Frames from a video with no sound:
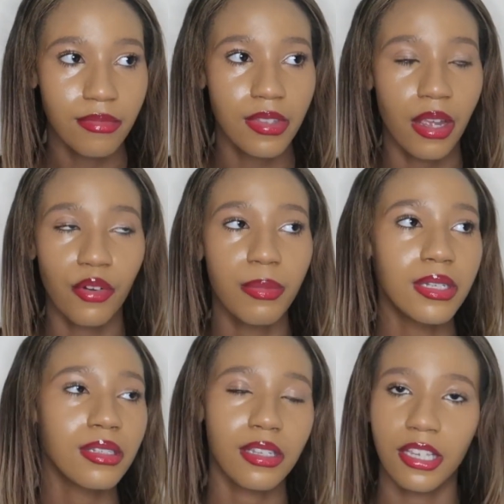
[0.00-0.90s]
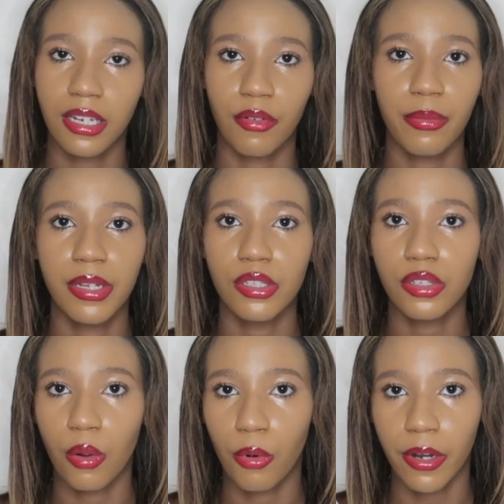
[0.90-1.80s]
Never been skiing, never been
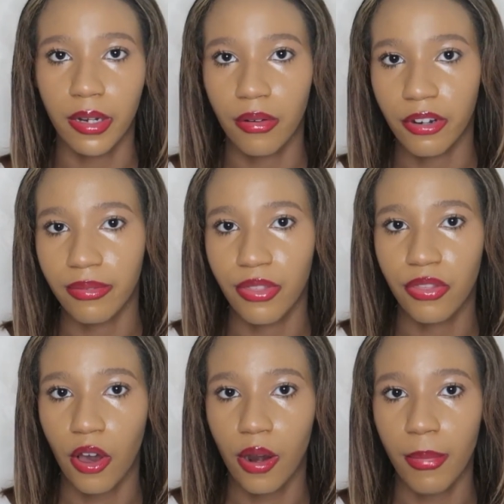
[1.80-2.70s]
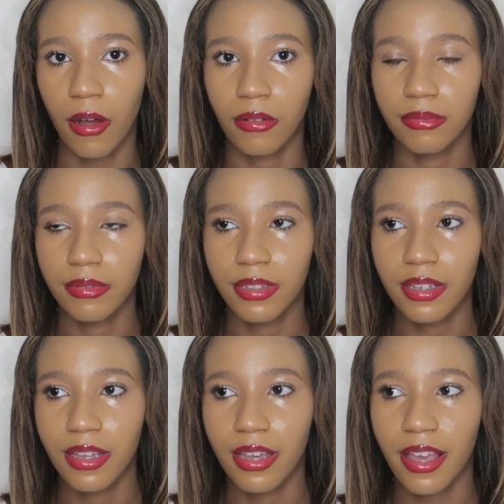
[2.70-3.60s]
snowboarding, never even thought about,
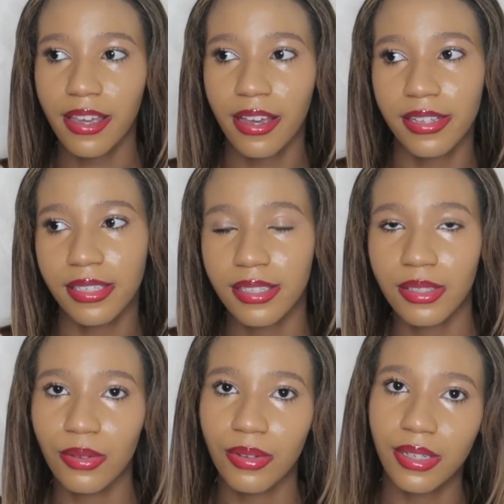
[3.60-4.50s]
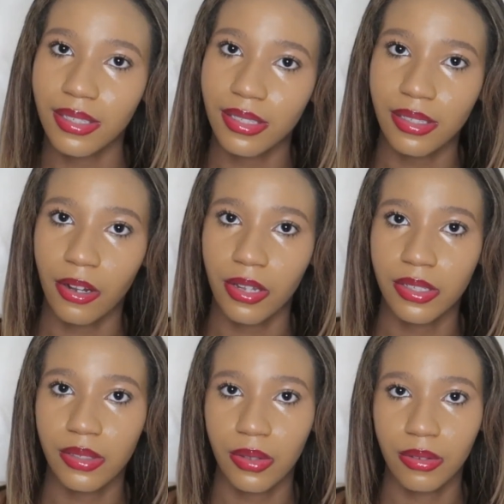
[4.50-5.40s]
hey guys, let's do this year,
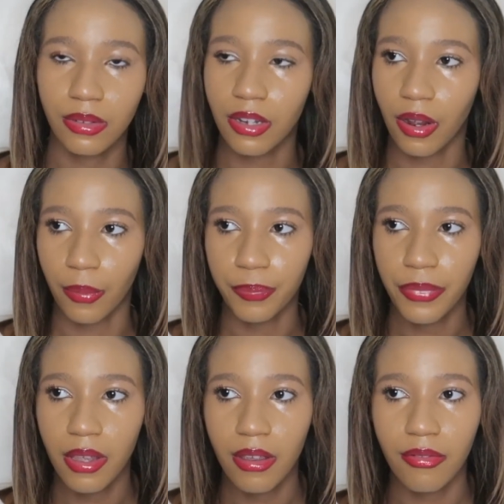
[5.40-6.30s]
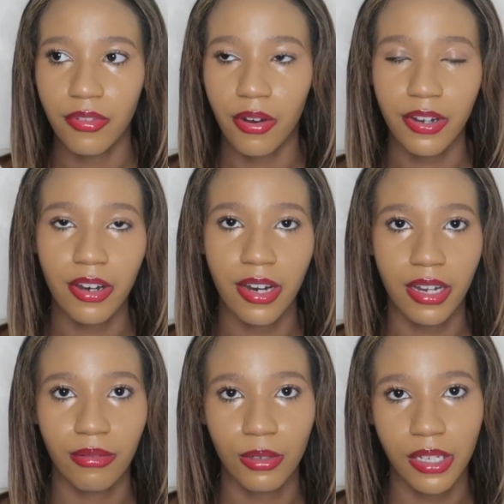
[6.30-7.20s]
let's, you know, never done any
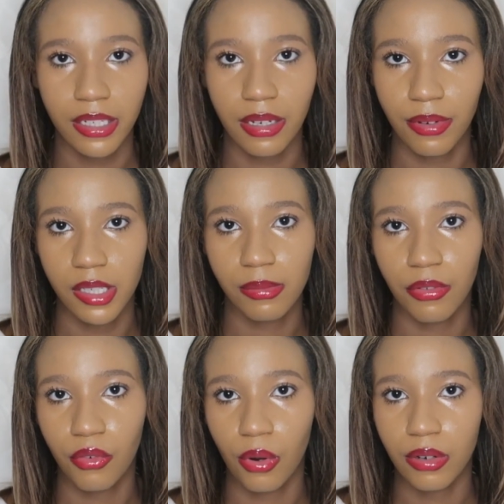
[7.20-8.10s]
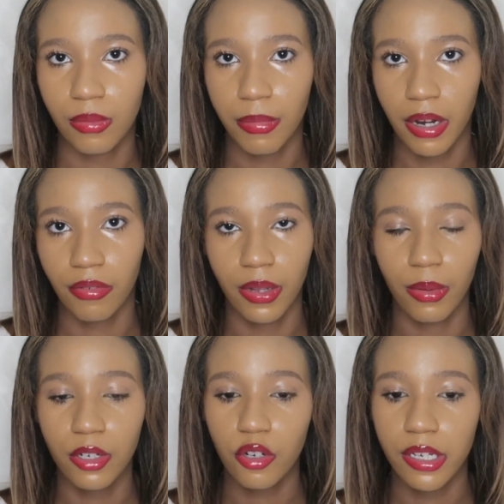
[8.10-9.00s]
of those activities before, but I really
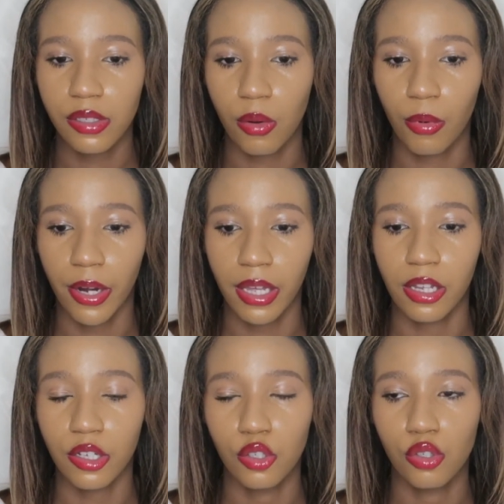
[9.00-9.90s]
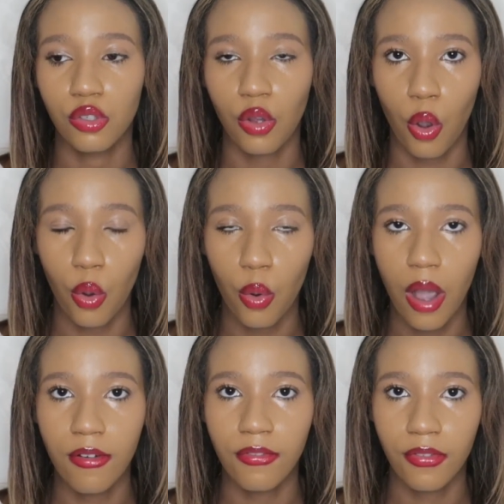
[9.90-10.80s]
want to try snowboarding. It looks so
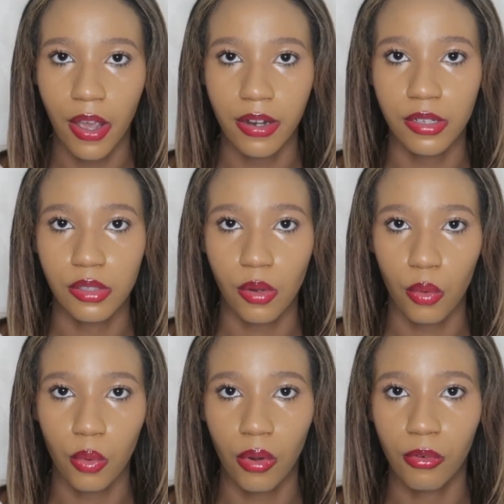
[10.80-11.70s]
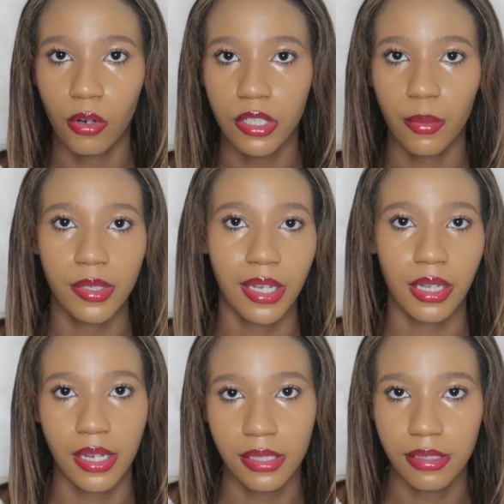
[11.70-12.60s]
fun and so cool. Of course I would take
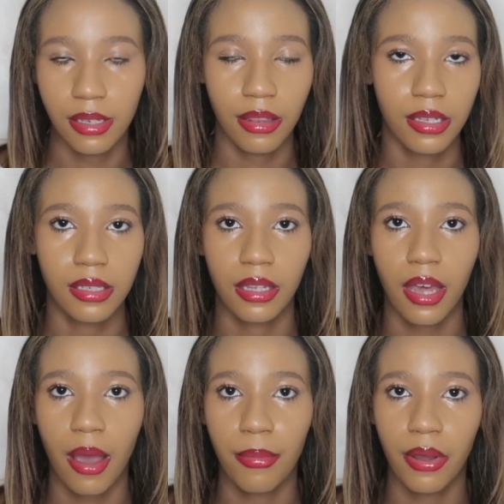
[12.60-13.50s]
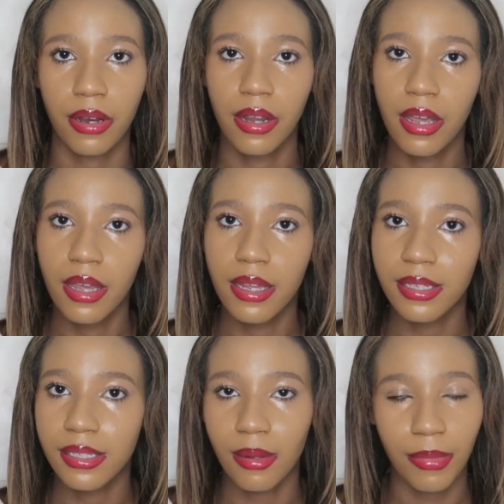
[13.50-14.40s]
lessons and things like that, but
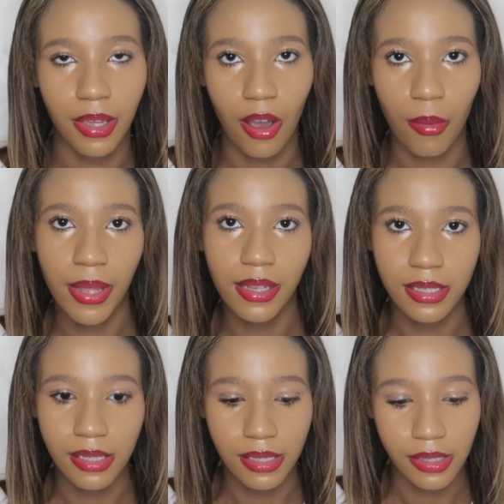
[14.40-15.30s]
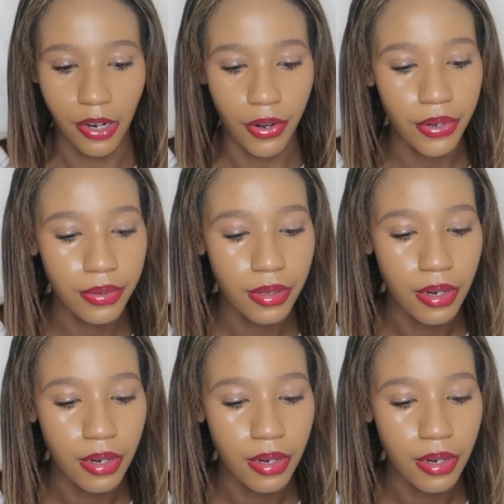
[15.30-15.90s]
it's something on my list this year.